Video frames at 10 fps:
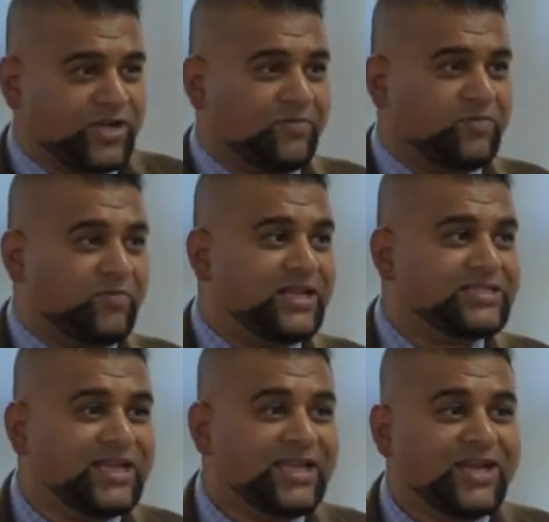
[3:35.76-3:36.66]
a couple
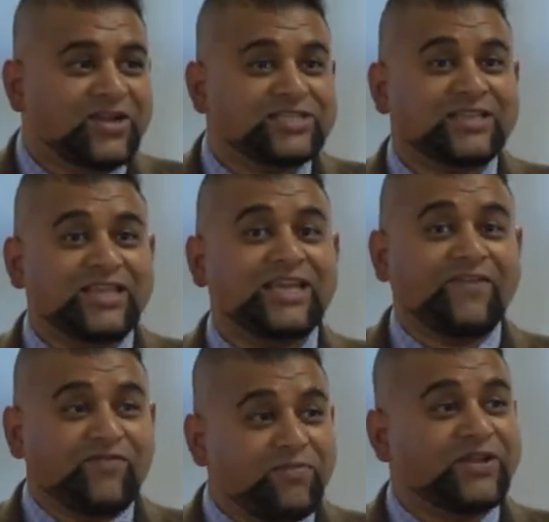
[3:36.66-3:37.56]
minutes because I think
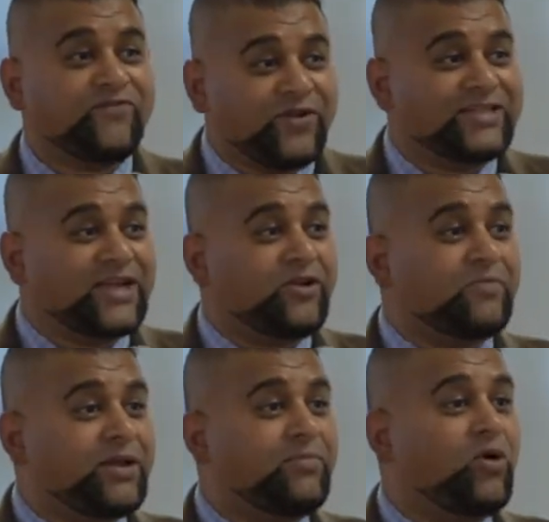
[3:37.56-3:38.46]
everybody freaked out a
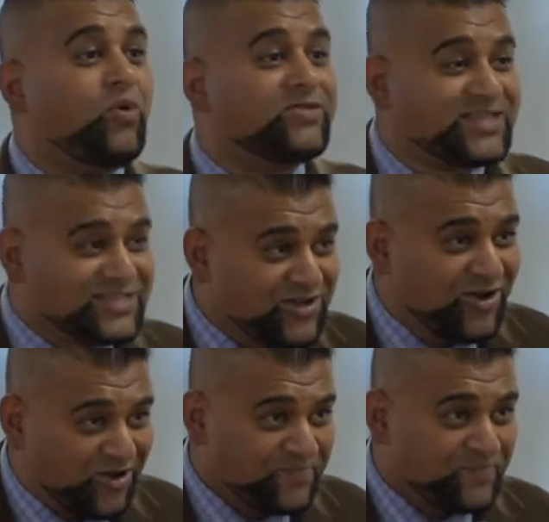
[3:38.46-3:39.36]
bit about what they
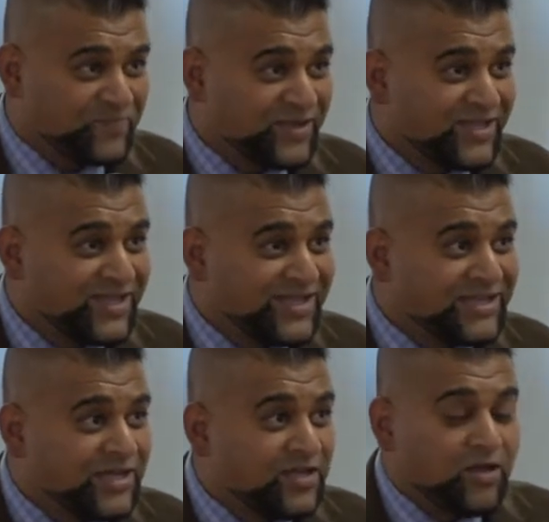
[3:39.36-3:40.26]
saw.
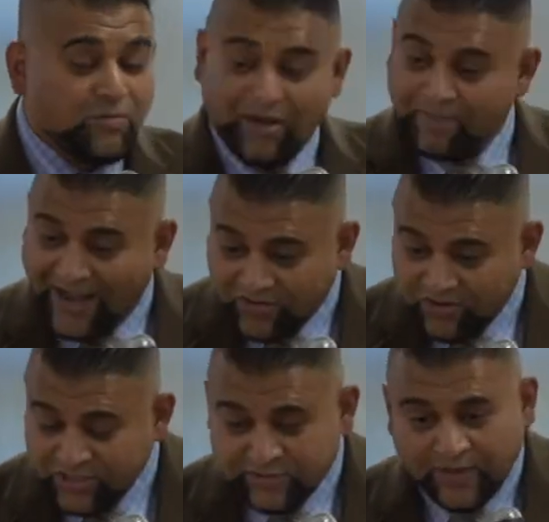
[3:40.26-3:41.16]
My
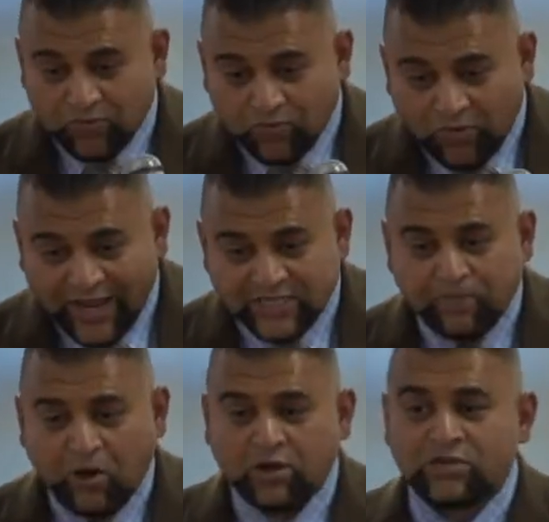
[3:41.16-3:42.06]
background is being raised
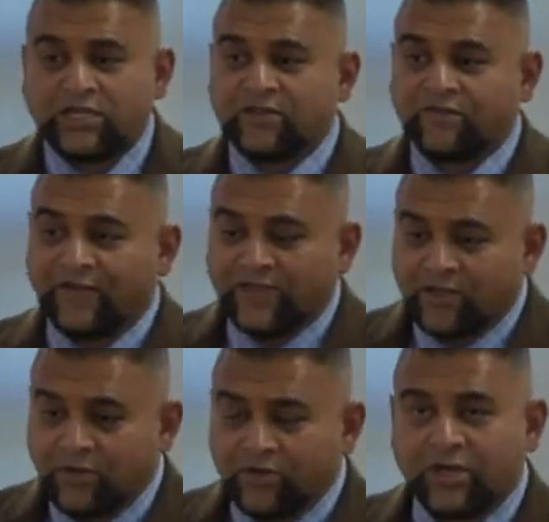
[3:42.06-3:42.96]
partly in the faith
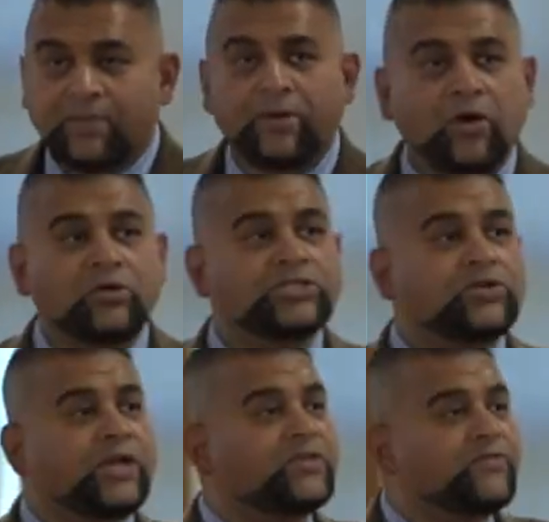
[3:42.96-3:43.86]
community, but also in the